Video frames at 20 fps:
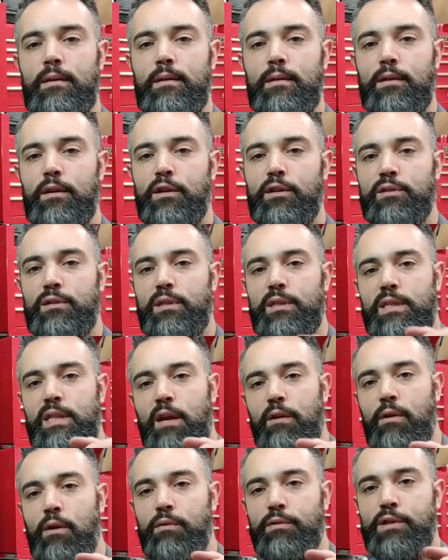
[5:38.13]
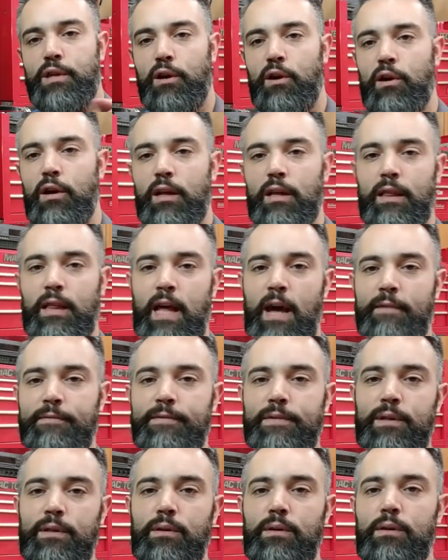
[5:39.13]
there's zero turning
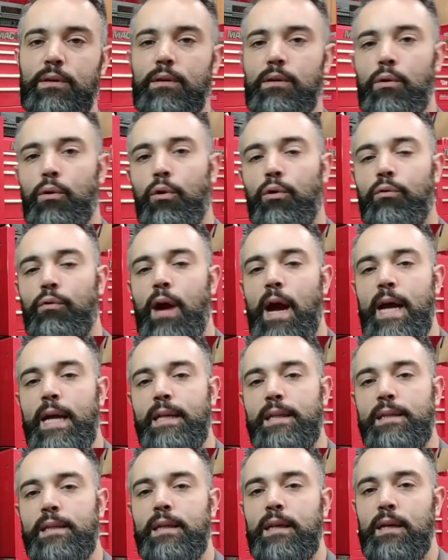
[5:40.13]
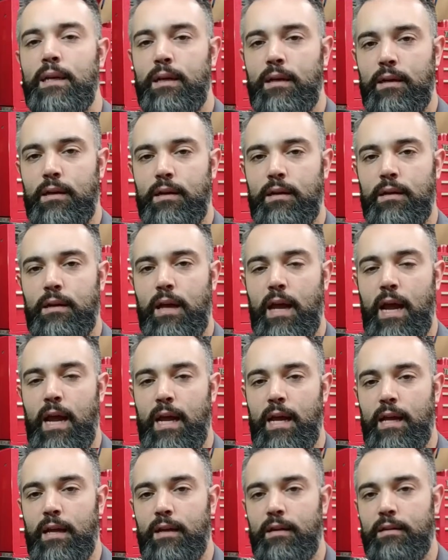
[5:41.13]
left or right,
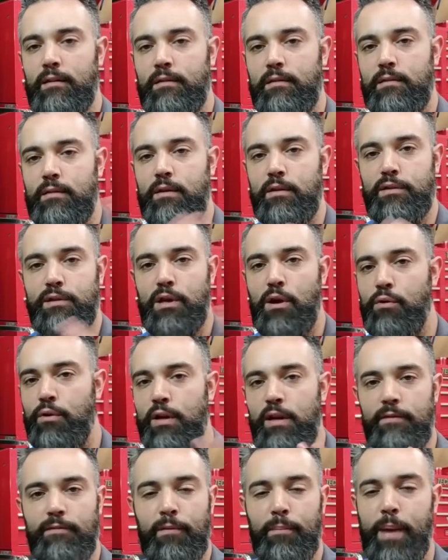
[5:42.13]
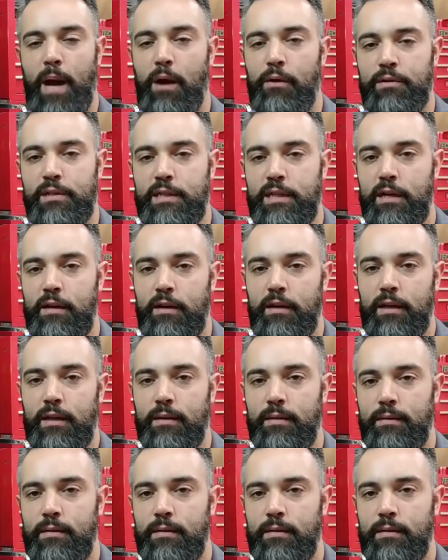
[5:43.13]
and there's no need for power steering.